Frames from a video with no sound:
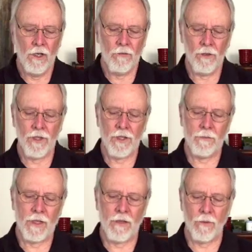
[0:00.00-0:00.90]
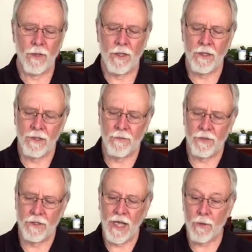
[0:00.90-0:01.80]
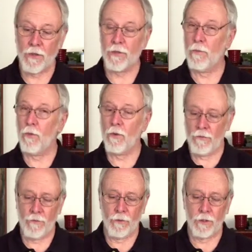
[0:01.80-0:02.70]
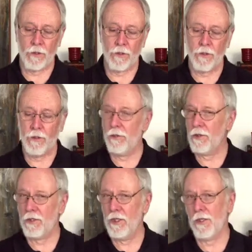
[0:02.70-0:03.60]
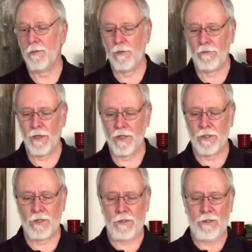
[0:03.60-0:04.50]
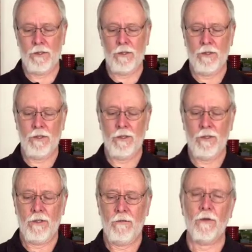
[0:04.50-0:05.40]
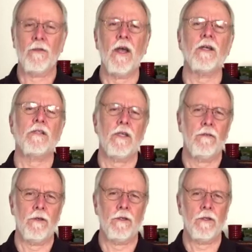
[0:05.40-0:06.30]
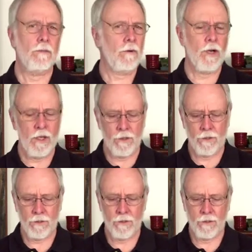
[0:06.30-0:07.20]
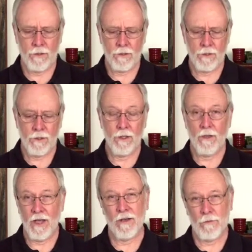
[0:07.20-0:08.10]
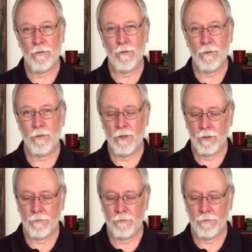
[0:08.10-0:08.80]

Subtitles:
For Lincoln, by the way, the day was more for unity and reflection, for thanksgiving and praise, than for food.